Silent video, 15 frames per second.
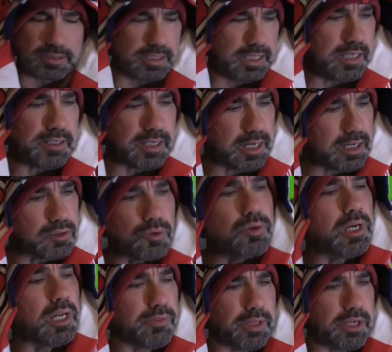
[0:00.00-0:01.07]

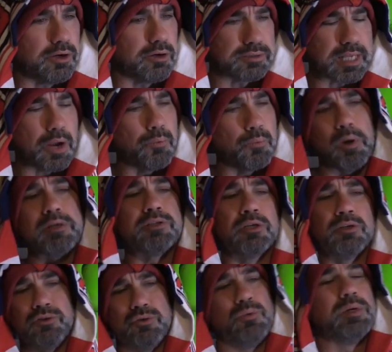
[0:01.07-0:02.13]
including the years I
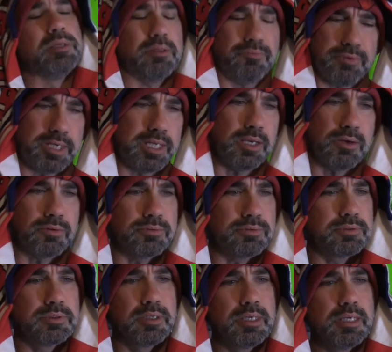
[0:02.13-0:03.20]
wasn't doing the
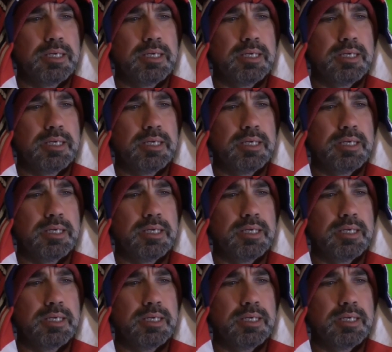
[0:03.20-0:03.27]
videos.